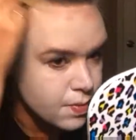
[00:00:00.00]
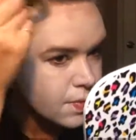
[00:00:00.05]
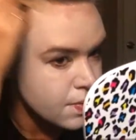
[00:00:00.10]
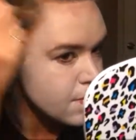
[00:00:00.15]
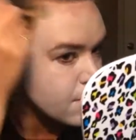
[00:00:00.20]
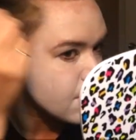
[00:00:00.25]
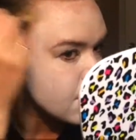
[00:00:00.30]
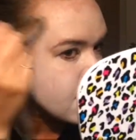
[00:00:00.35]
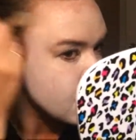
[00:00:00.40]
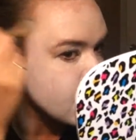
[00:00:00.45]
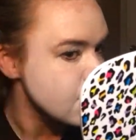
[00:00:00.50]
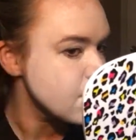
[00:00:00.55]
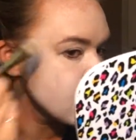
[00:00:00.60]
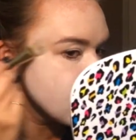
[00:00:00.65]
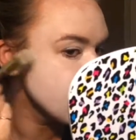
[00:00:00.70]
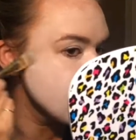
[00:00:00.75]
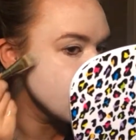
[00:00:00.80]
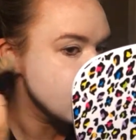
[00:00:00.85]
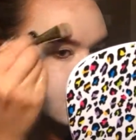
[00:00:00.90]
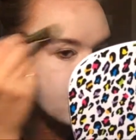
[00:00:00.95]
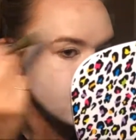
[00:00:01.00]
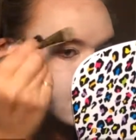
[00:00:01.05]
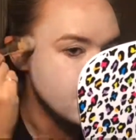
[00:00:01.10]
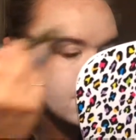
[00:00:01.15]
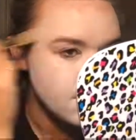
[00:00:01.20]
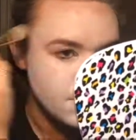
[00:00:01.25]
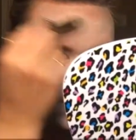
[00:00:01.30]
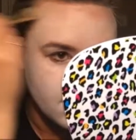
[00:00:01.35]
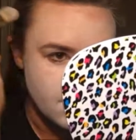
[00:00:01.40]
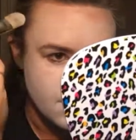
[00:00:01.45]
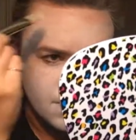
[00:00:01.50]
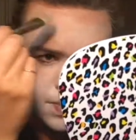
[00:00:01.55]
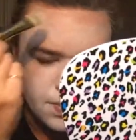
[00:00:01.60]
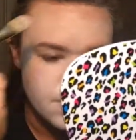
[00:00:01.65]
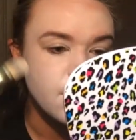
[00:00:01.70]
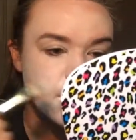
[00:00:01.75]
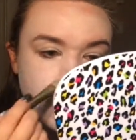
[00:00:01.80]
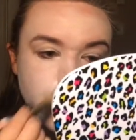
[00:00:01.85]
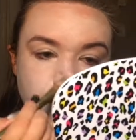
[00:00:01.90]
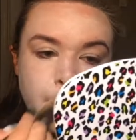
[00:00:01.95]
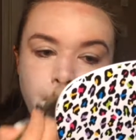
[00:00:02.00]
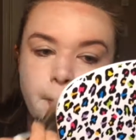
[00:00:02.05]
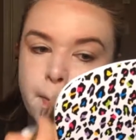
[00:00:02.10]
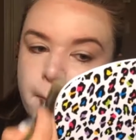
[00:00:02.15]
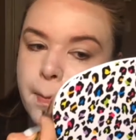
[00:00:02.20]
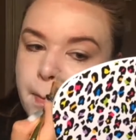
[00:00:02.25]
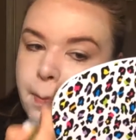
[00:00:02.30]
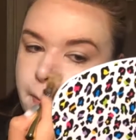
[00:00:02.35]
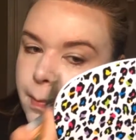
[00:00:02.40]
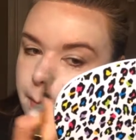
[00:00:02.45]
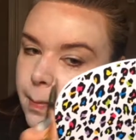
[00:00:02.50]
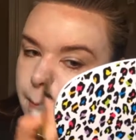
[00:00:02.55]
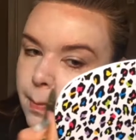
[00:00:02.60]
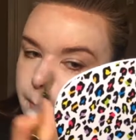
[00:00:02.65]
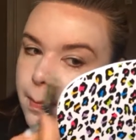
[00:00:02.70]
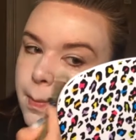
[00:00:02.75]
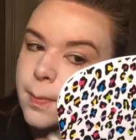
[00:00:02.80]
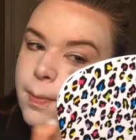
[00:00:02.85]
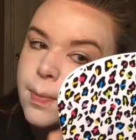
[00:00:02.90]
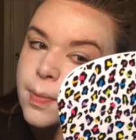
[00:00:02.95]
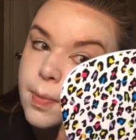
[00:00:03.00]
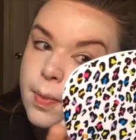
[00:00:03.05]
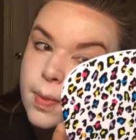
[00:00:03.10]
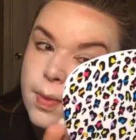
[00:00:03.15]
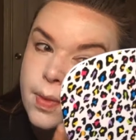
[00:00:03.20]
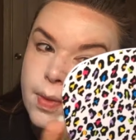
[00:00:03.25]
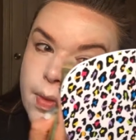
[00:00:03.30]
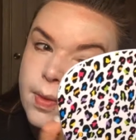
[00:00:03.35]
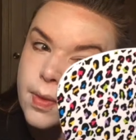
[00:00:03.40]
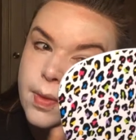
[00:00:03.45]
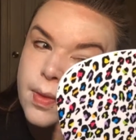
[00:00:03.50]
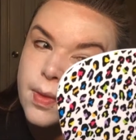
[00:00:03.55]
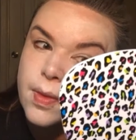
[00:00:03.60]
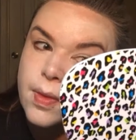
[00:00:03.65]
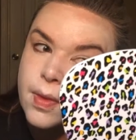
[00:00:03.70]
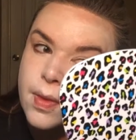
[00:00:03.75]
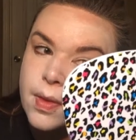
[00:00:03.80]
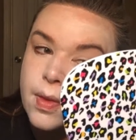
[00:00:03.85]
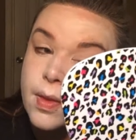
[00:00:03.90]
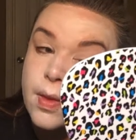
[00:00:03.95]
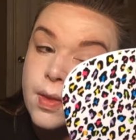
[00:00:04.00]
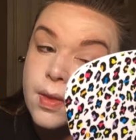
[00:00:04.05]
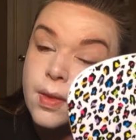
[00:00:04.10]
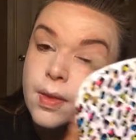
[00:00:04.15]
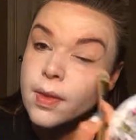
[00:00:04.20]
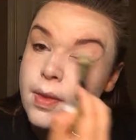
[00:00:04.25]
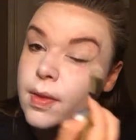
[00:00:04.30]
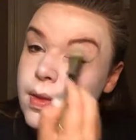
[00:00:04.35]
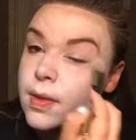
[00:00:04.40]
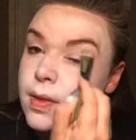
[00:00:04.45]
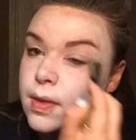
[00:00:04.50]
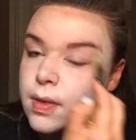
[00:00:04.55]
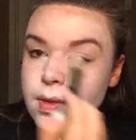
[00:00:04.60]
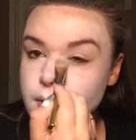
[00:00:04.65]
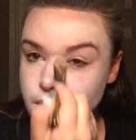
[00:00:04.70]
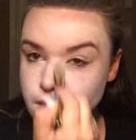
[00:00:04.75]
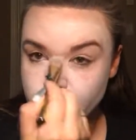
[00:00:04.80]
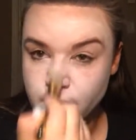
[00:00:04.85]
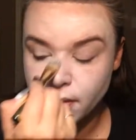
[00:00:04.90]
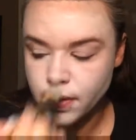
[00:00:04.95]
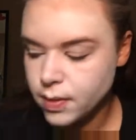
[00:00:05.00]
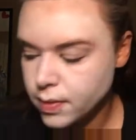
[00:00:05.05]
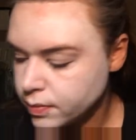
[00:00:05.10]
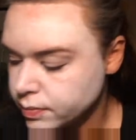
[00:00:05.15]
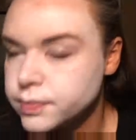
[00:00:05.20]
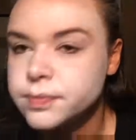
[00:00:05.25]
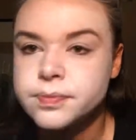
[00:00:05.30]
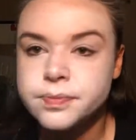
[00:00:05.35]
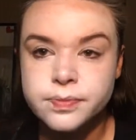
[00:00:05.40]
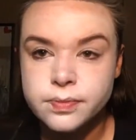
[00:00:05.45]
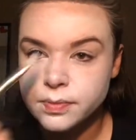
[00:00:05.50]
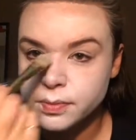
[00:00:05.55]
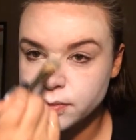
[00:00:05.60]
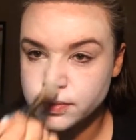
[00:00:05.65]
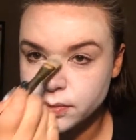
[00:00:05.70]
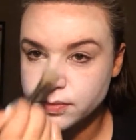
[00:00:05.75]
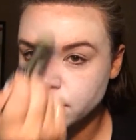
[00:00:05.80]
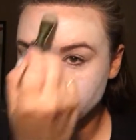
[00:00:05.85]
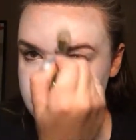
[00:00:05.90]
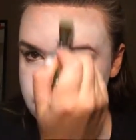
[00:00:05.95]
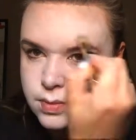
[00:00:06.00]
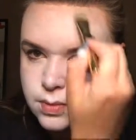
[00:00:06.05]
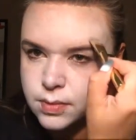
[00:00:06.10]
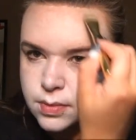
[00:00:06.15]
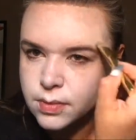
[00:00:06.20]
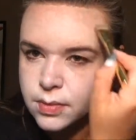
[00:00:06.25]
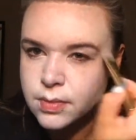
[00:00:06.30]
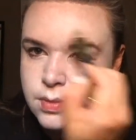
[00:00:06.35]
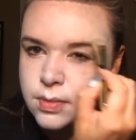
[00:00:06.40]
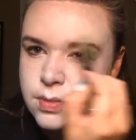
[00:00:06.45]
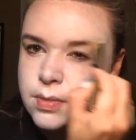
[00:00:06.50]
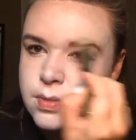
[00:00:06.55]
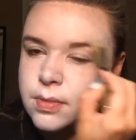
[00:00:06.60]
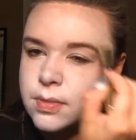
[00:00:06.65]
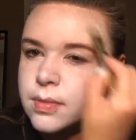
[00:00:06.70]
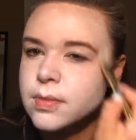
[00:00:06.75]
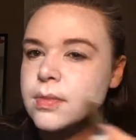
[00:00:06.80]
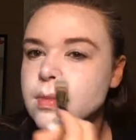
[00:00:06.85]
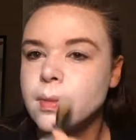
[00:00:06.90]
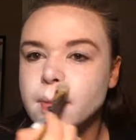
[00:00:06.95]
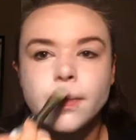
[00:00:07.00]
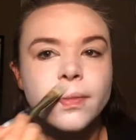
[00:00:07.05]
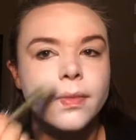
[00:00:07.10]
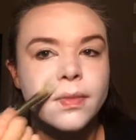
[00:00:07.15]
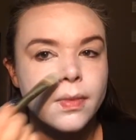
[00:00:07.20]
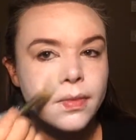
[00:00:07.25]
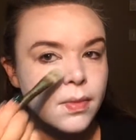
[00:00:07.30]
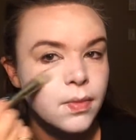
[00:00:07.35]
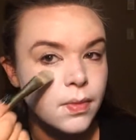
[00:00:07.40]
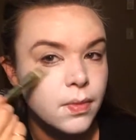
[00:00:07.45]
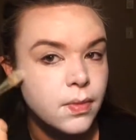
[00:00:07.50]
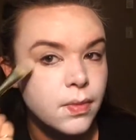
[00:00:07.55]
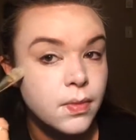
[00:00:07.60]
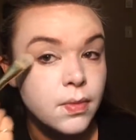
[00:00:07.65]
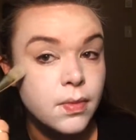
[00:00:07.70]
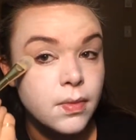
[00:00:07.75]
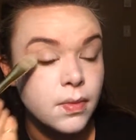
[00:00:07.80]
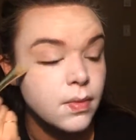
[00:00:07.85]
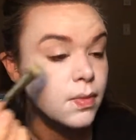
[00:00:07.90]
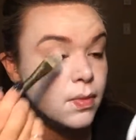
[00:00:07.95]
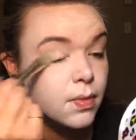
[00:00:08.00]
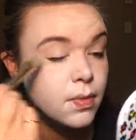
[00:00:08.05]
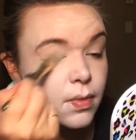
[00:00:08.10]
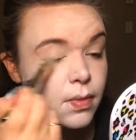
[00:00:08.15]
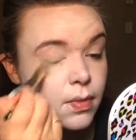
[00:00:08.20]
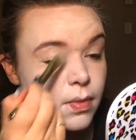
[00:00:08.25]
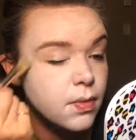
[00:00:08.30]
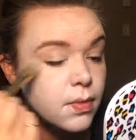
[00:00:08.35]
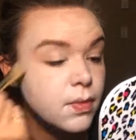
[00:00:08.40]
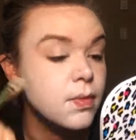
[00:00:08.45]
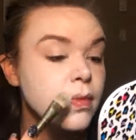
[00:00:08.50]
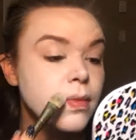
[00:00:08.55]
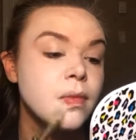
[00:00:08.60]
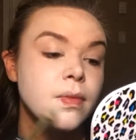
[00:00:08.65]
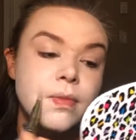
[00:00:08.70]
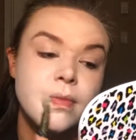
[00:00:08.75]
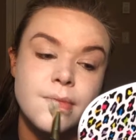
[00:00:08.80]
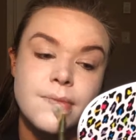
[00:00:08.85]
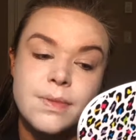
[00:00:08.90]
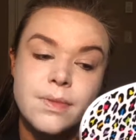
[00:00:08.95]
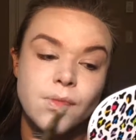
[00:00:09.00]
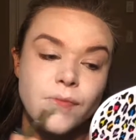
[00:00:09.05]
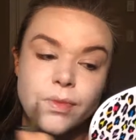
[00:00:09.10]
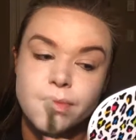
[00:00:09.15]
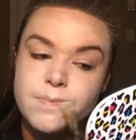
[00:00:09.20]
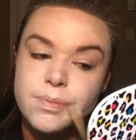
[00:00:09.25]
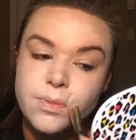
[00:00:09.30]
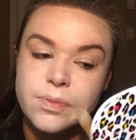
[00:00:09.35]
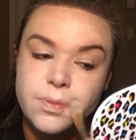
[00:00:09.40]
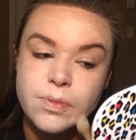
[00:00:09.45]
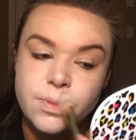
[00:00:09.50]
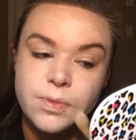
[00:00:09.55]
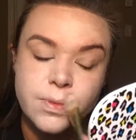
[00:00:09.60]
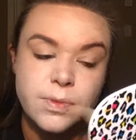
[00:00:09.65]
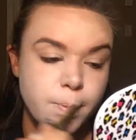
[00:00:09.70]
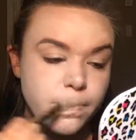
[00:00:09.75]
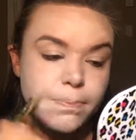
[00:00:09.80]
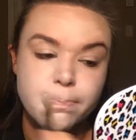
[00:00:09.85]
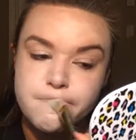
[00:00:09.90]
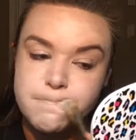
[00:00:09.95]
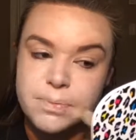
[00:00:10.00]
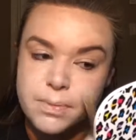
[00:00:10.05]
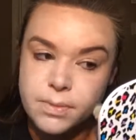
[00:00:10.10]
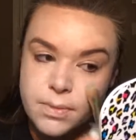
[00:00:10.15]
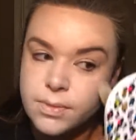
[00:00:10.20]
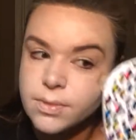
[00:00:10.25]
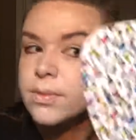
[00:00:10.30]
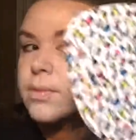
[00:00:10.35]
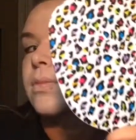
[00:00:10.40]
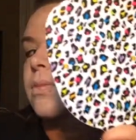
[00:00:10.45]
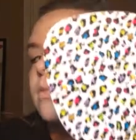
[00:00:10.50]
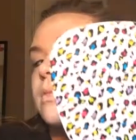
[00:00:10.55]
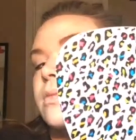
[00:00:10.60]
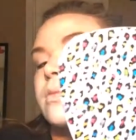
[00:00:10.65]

but it's white on my semi-tan skin, so it's gonna show my skin a little bit through it. So I decided